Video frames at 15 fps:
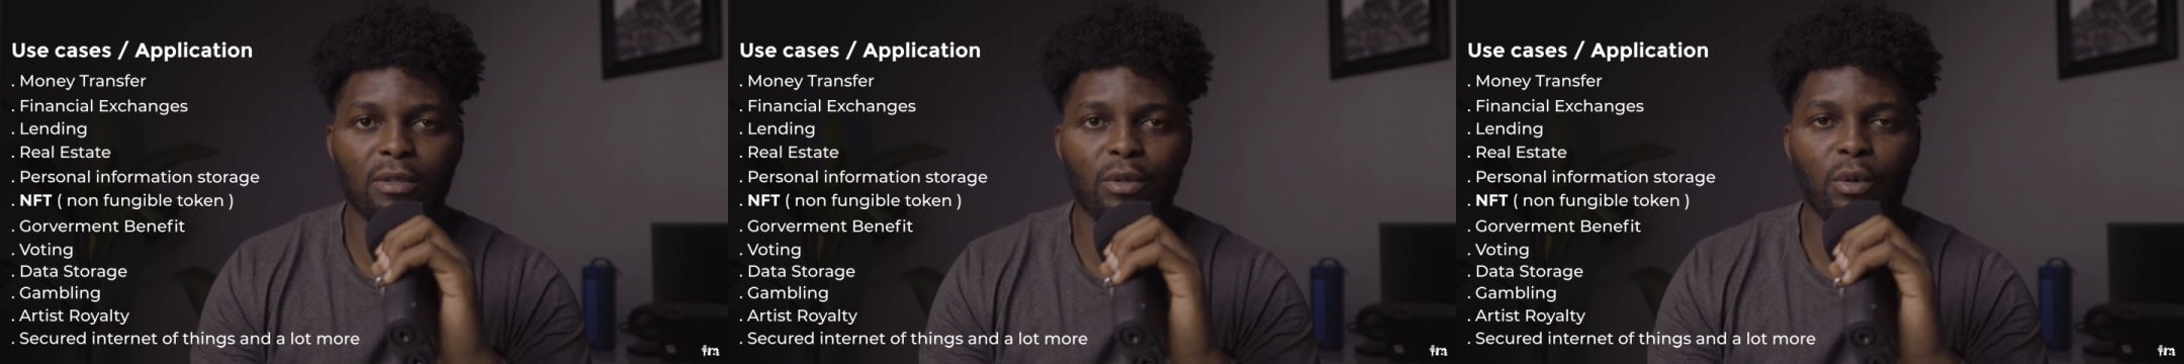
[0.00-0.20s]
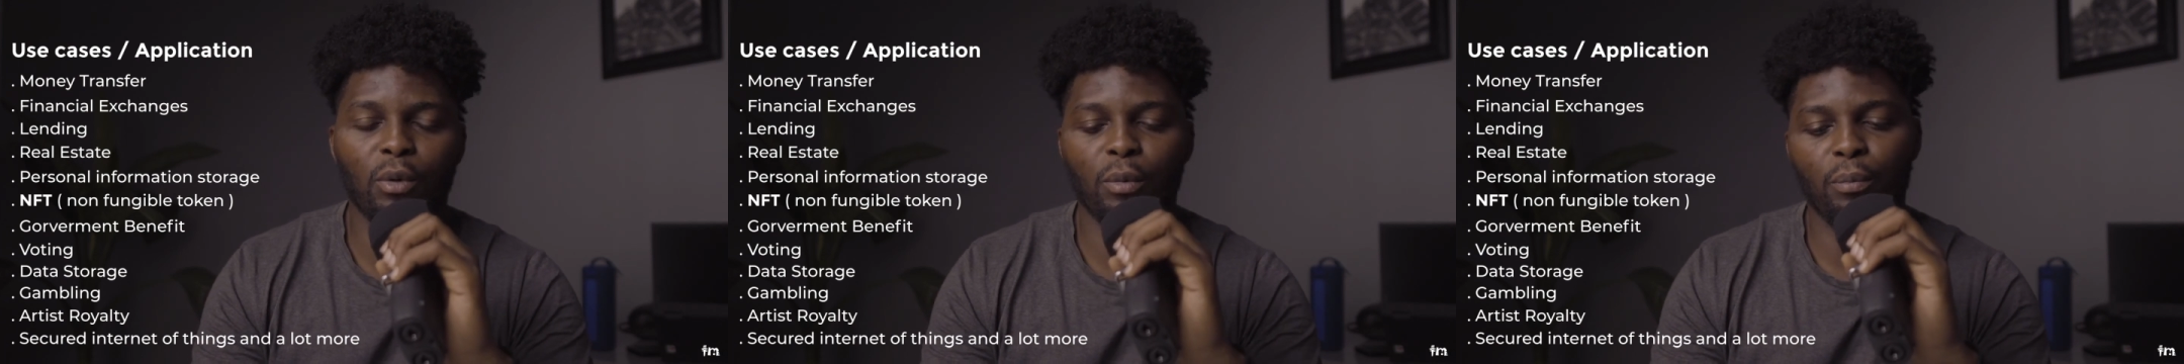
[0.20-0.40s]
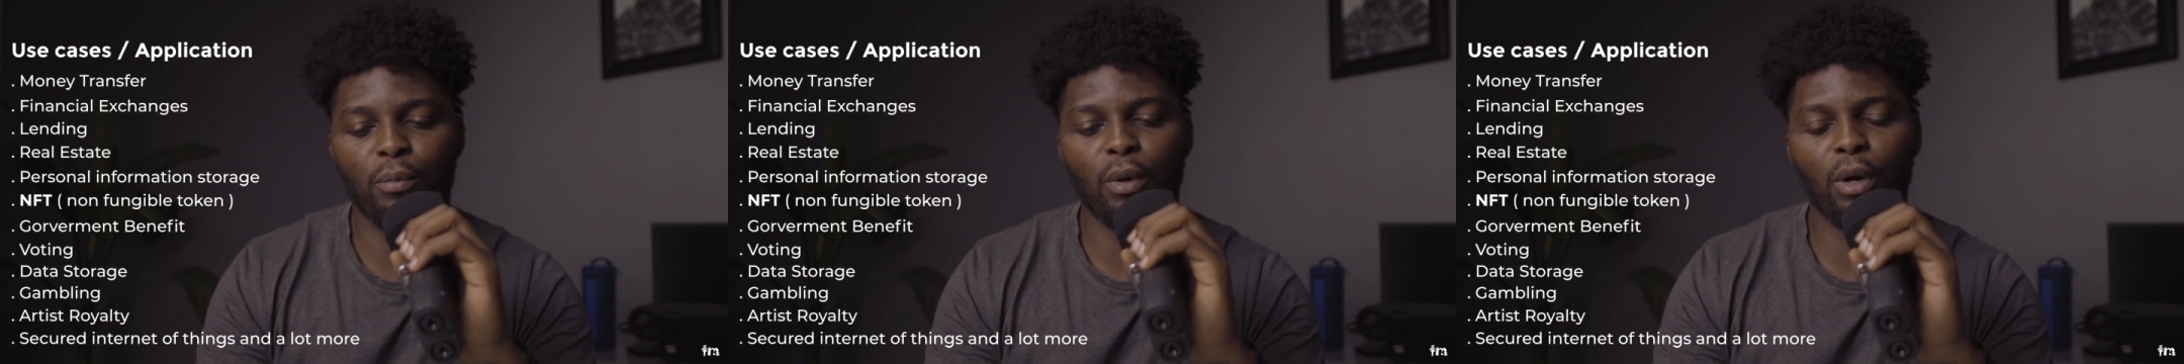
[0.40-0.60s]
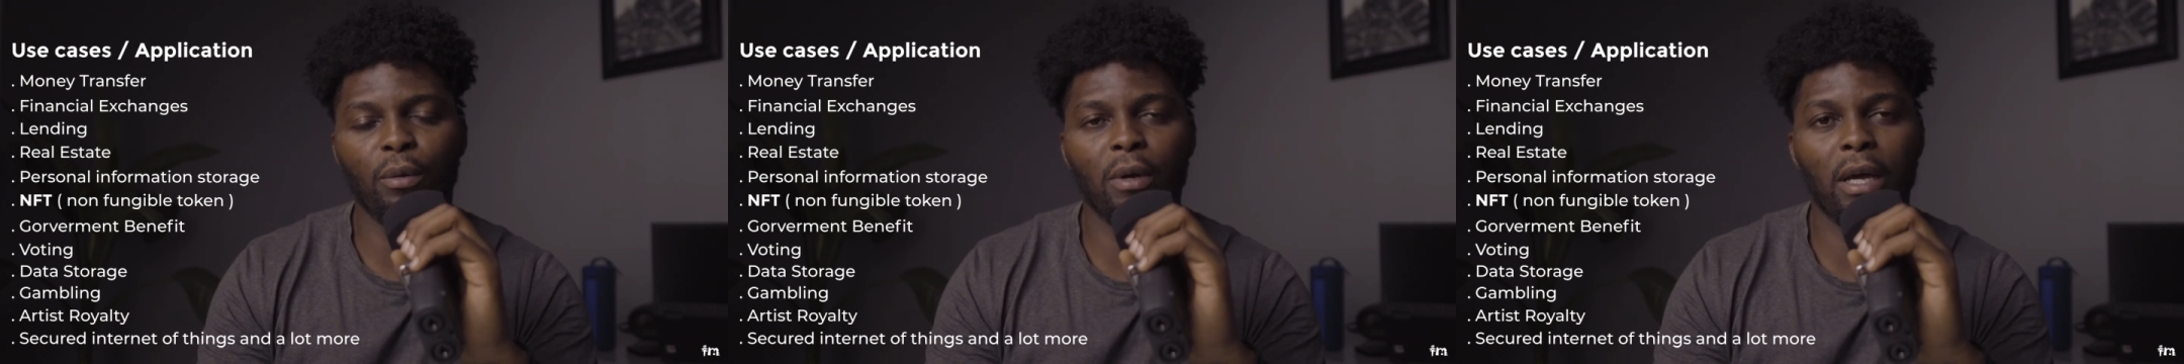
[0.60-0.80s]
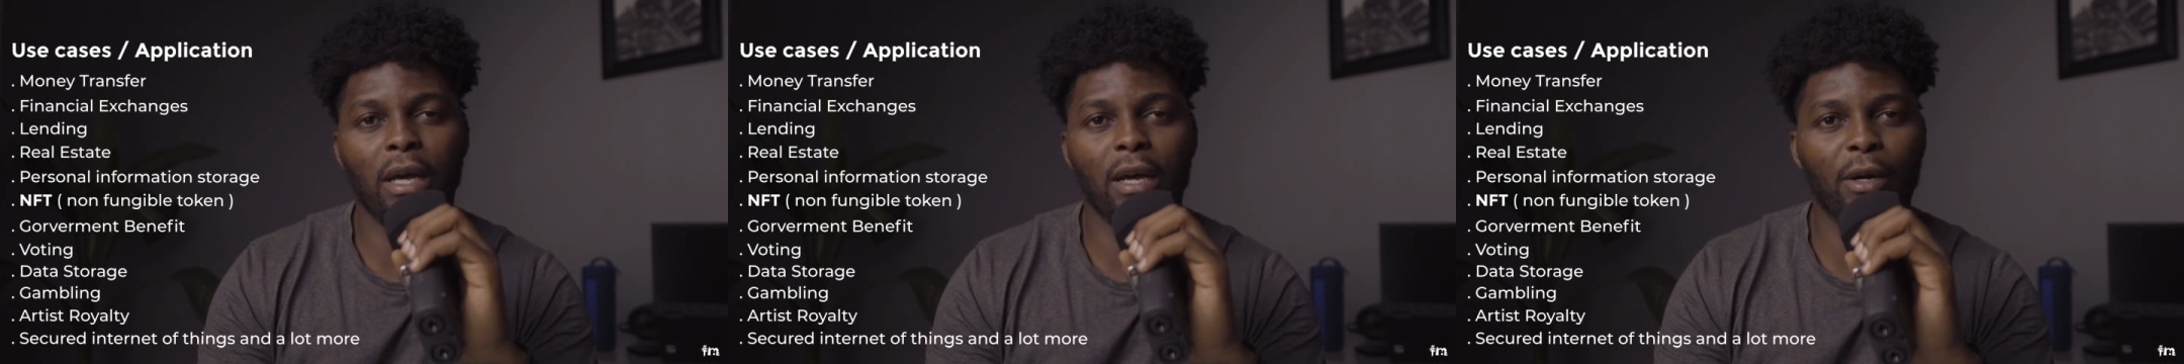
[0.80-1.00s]
So, block,
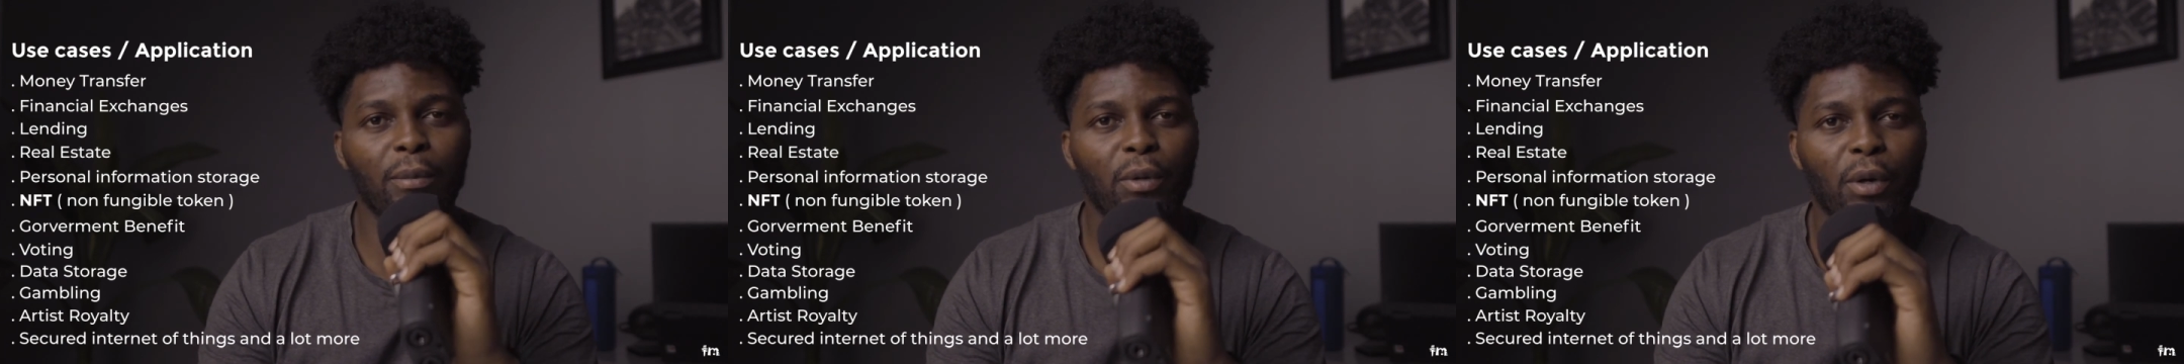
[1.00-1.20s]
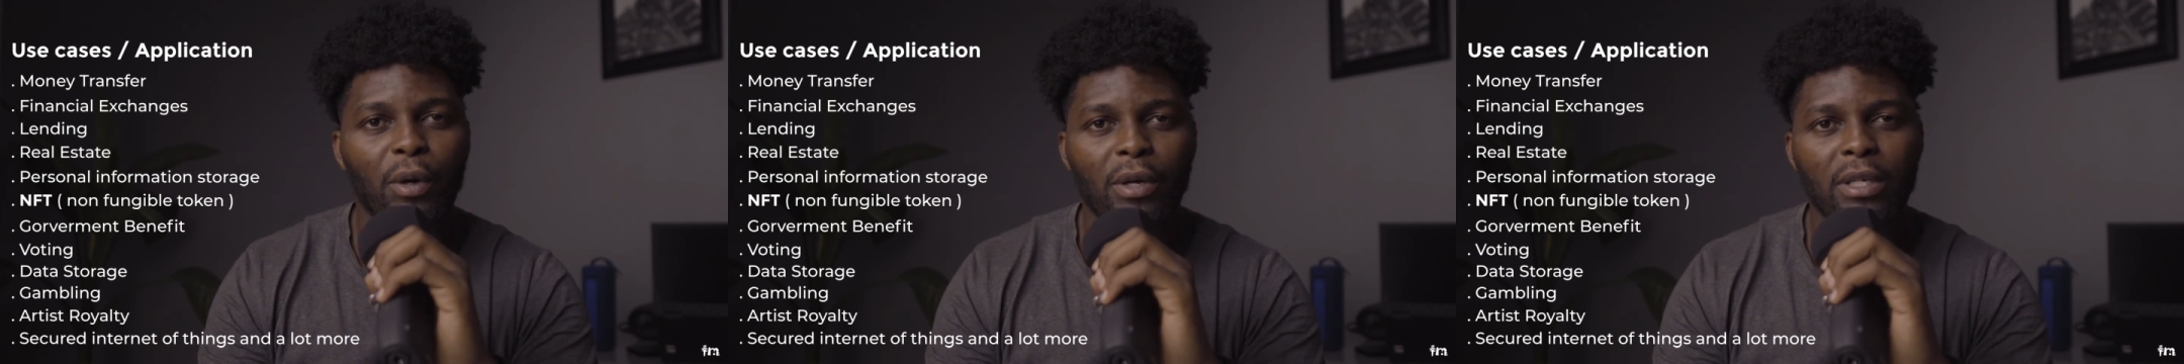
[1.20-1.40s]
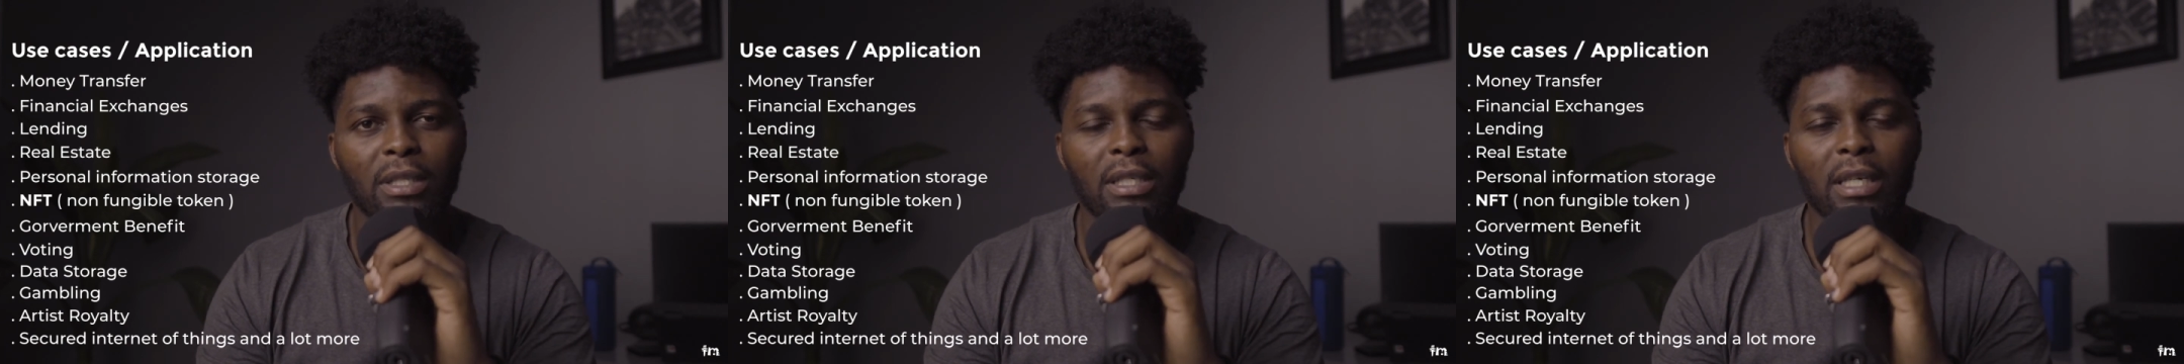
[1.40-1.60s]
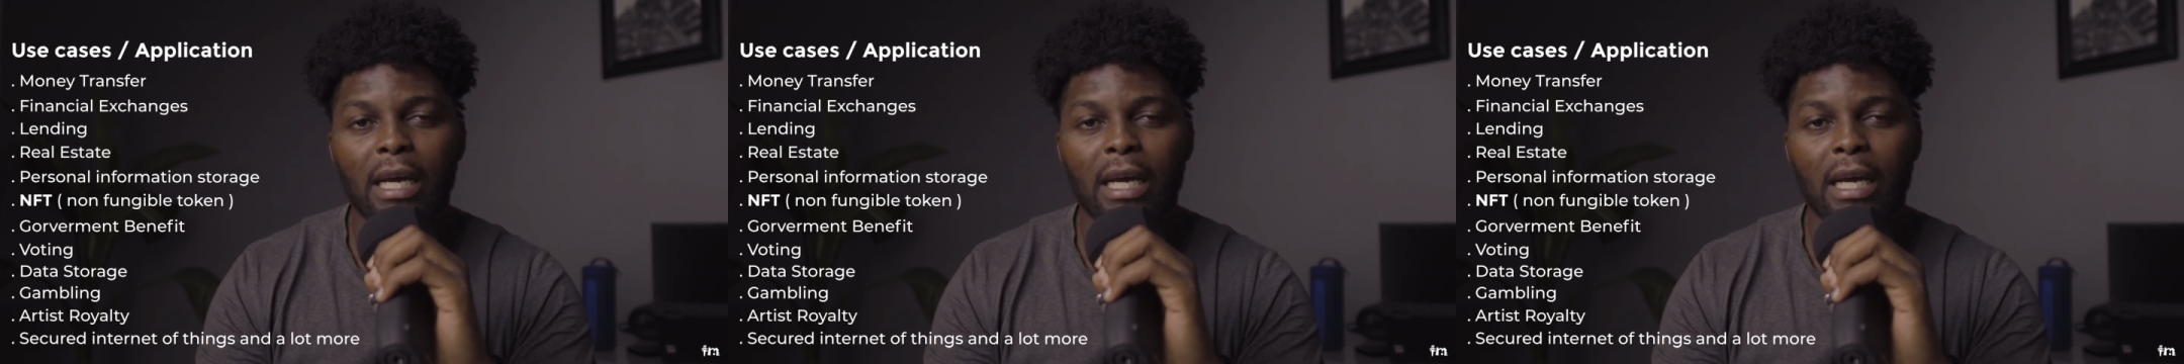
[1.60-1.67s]
uh, cryptocurrency